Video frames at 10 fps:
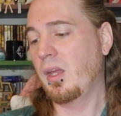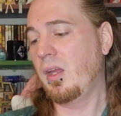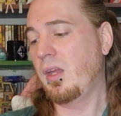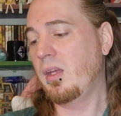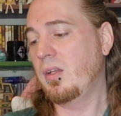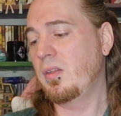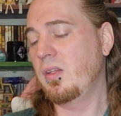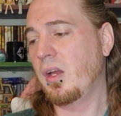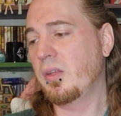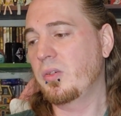And
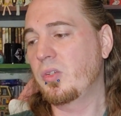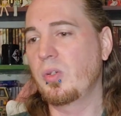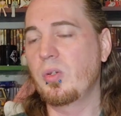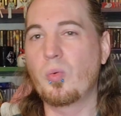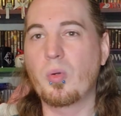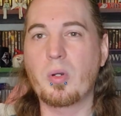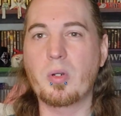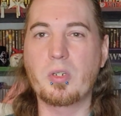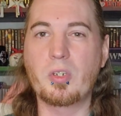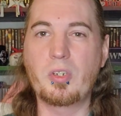the other 2
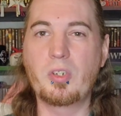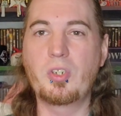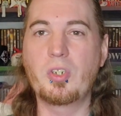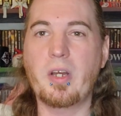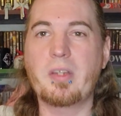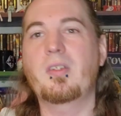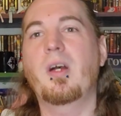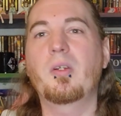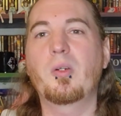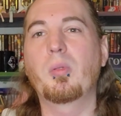were just
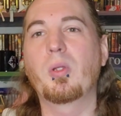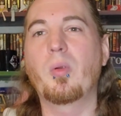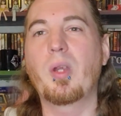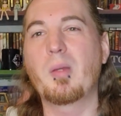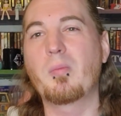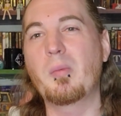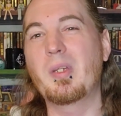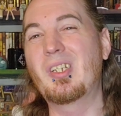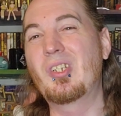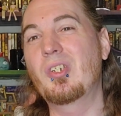under Blu-ray,
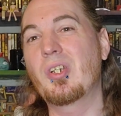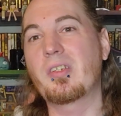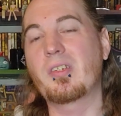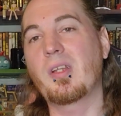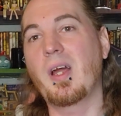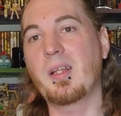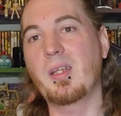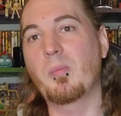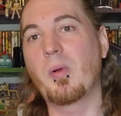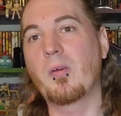maybe just
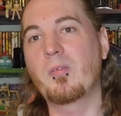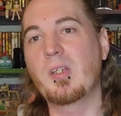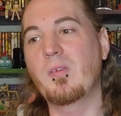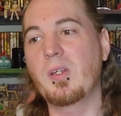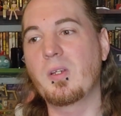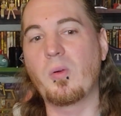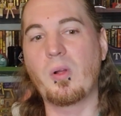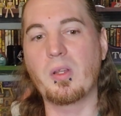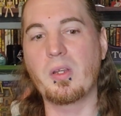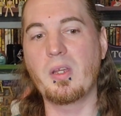slightly above DVD
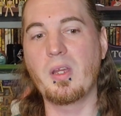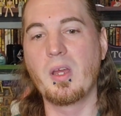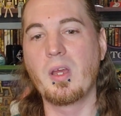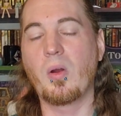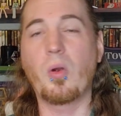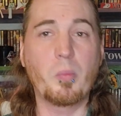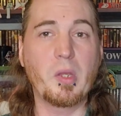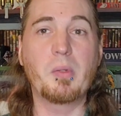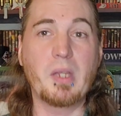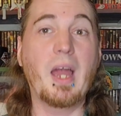quality, or
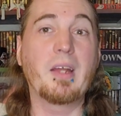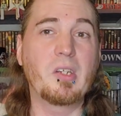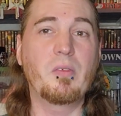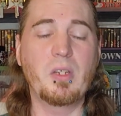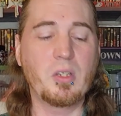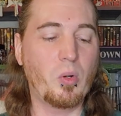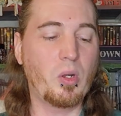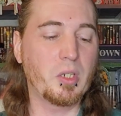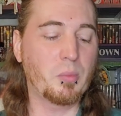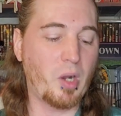maybe at DVD
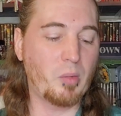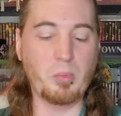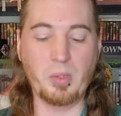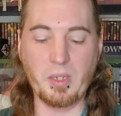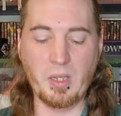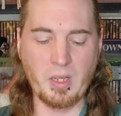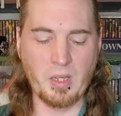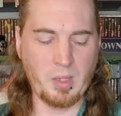quality probably.